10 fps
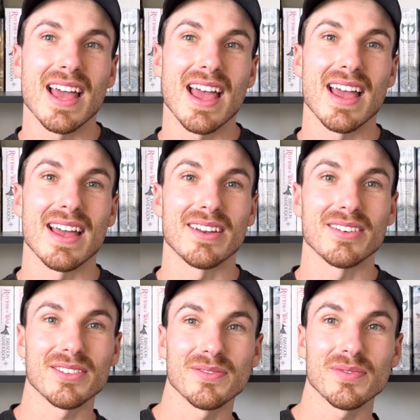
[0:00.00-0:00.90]

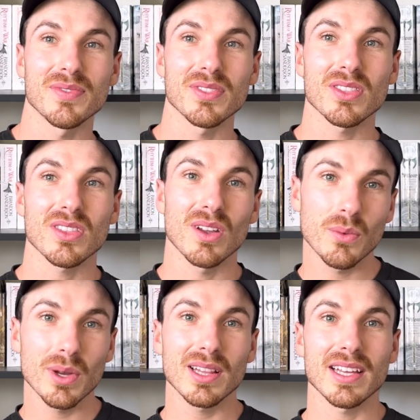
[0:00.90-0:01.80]
And
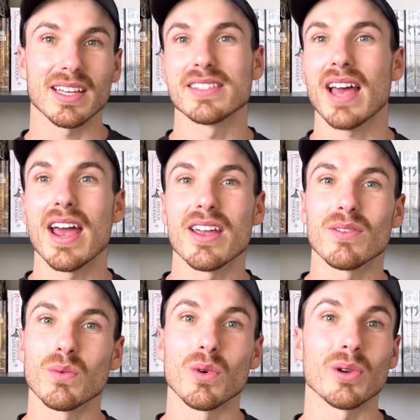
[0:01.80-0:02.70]
Will is a
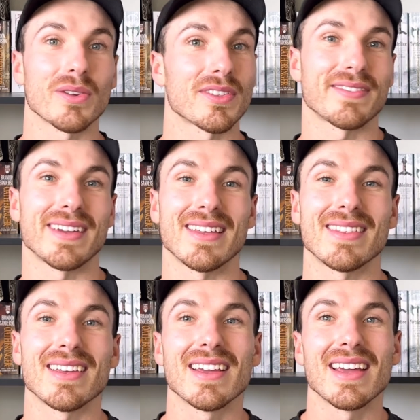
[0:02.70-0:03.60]
ward of the fief.
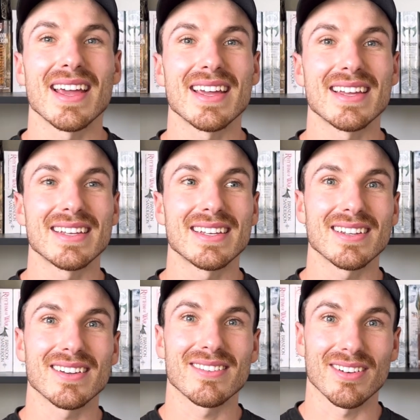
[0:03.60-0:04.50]
He
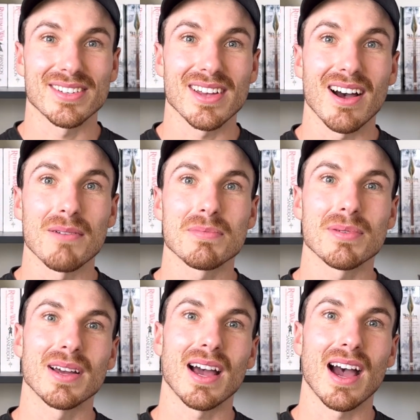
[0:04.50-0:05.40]
grows up
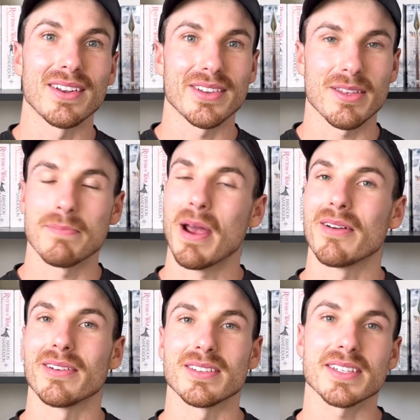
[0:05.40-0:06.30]
under the
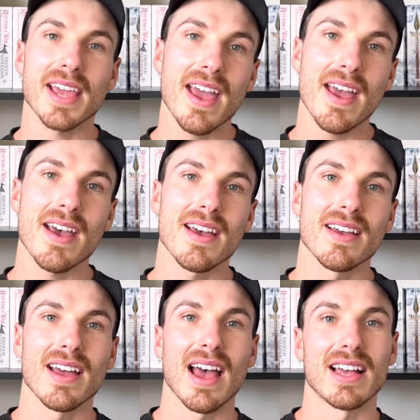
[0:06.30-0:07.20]
Baron's care
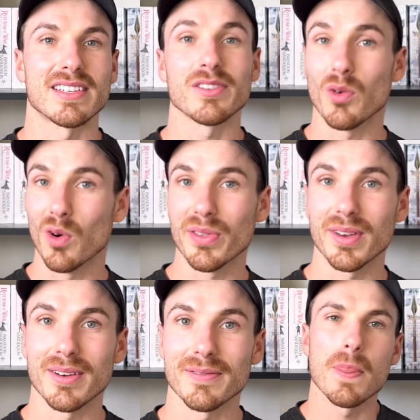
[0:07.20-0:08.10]
as an
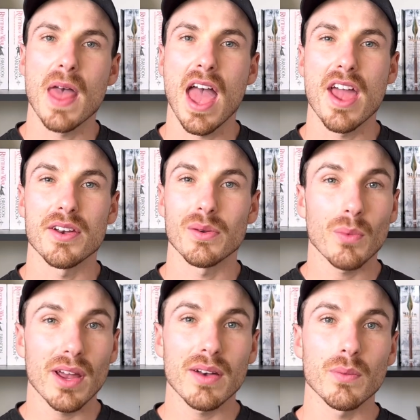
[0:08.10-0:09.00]
orphan. And
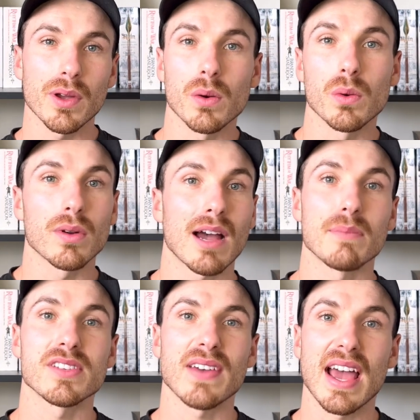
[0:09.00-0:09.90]
when Will
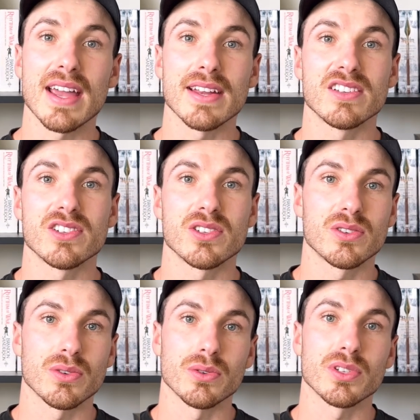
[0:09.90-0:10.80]
comes of age
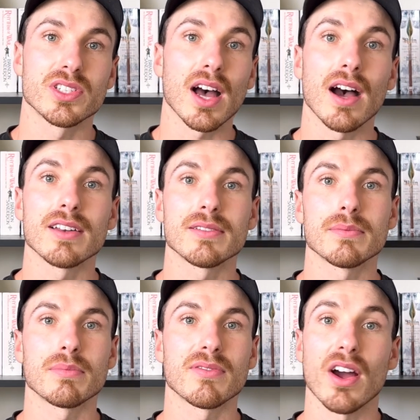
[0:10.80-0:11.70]
to start
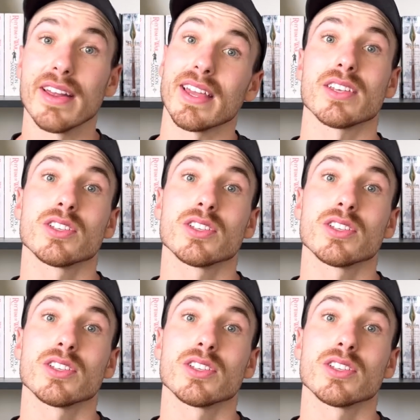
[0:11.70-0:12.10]
providing a